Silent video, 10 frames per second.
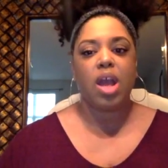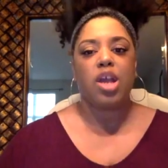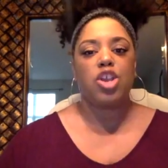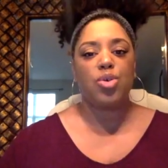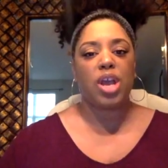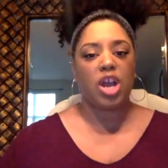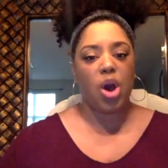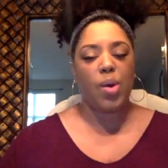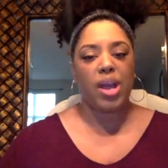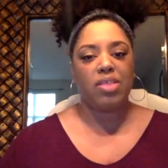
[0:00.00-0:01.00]
You can
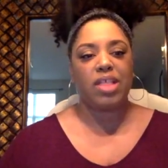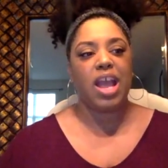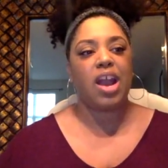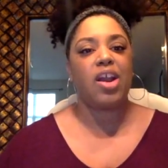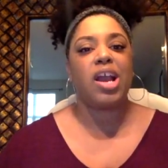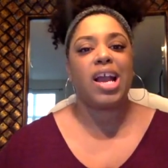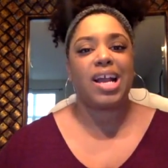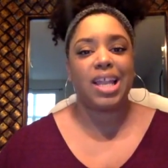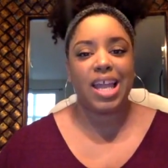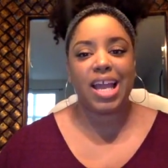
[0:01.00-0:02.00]
go in there,
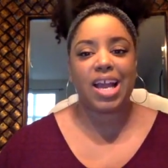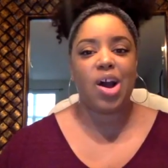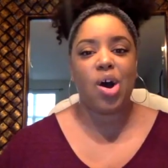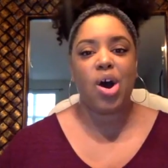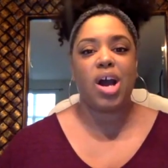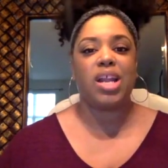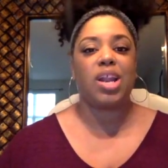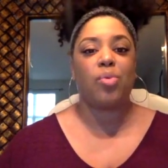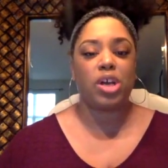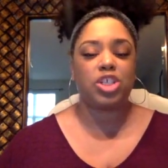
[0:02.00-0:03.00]
click on
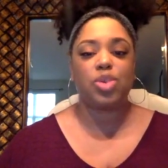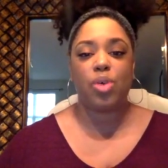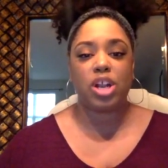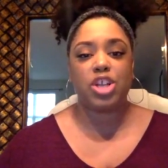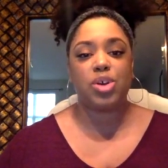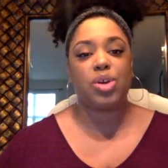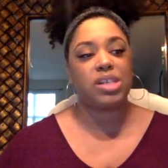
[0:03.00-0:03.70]
what you want to do,